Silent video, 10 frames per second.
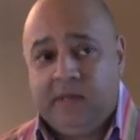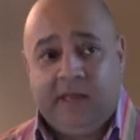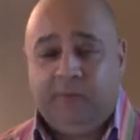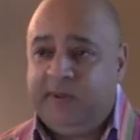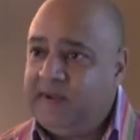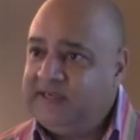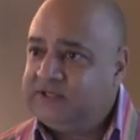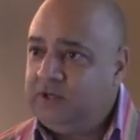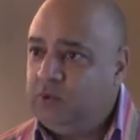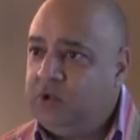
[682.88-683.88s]
It will be
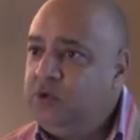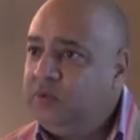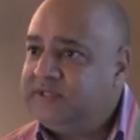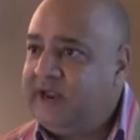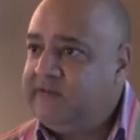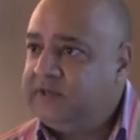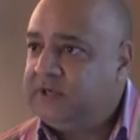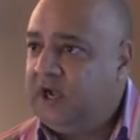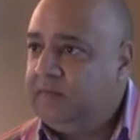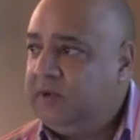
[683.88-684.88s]
based on, well, who was there at the
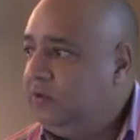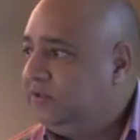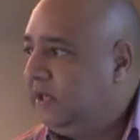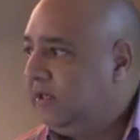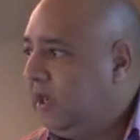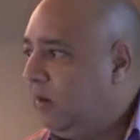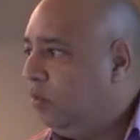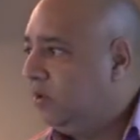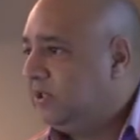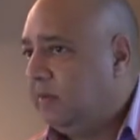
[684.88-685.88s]
time, who turned up,
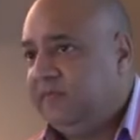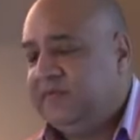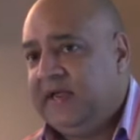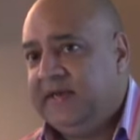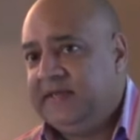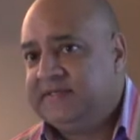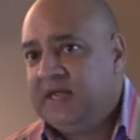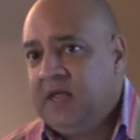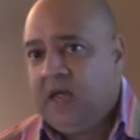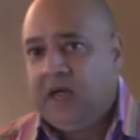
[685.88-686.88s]
what time of day it is,
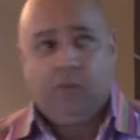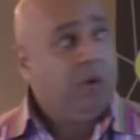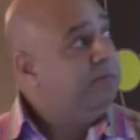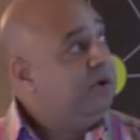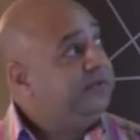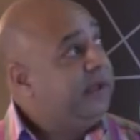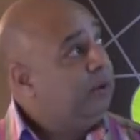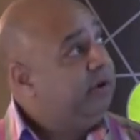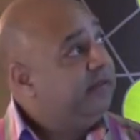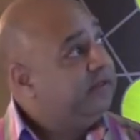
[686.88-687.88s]
what mood they
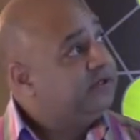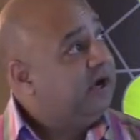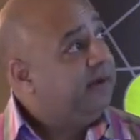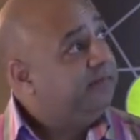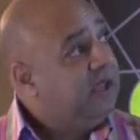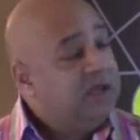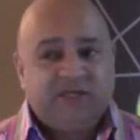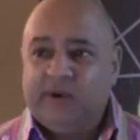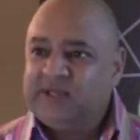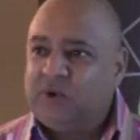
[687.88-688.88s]
were in at the time.
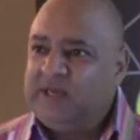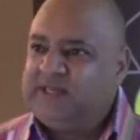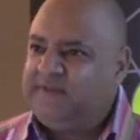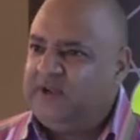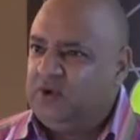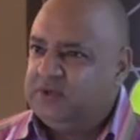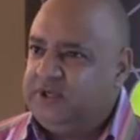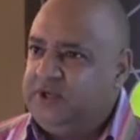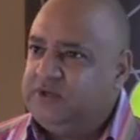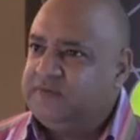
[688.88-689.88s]
So it's quite difficult to
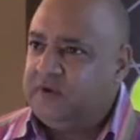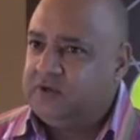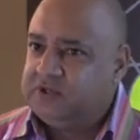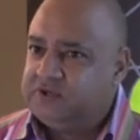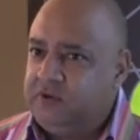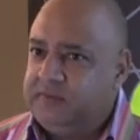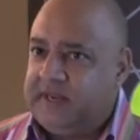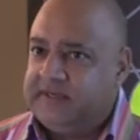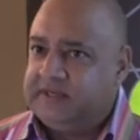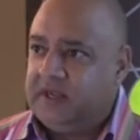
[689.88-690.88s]
use focus group
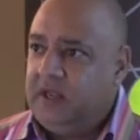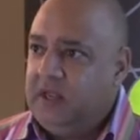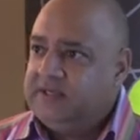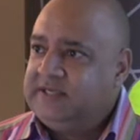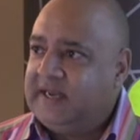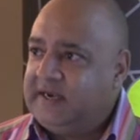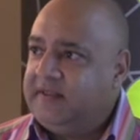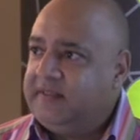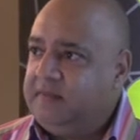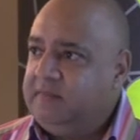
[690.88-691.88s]
data to get
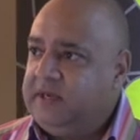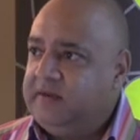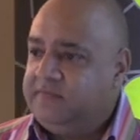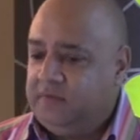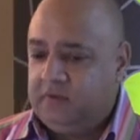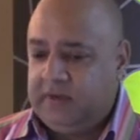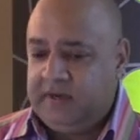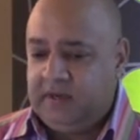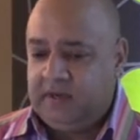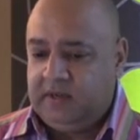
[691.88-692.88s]
anything meaningful in
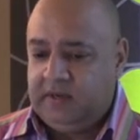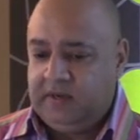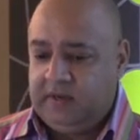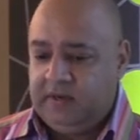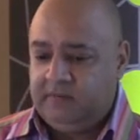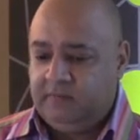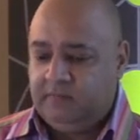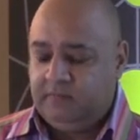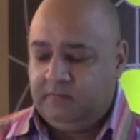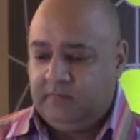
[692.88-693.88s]

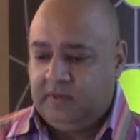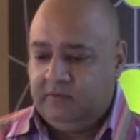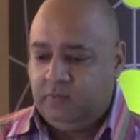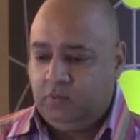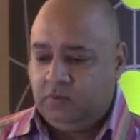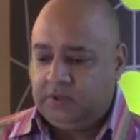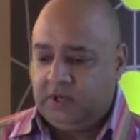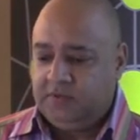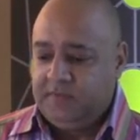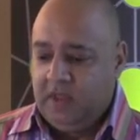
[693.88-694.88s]
a reward
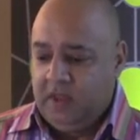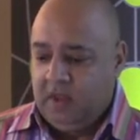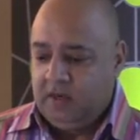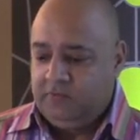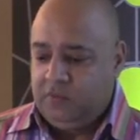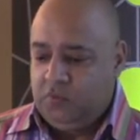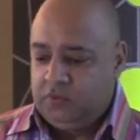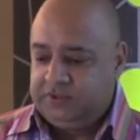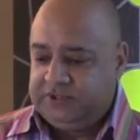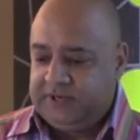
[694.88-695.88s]

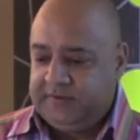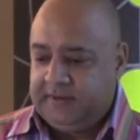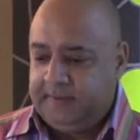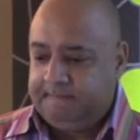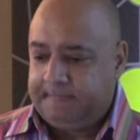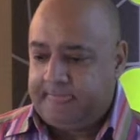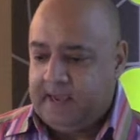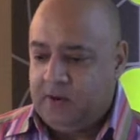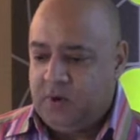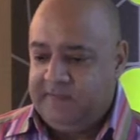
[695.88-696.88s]
agenda.
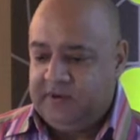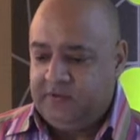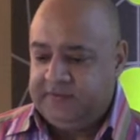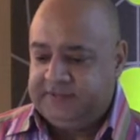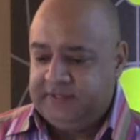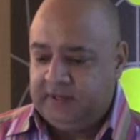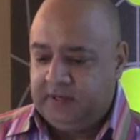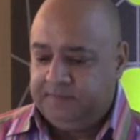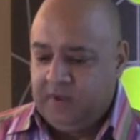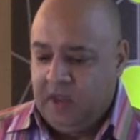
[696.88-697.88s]
Now, why have I got this in here?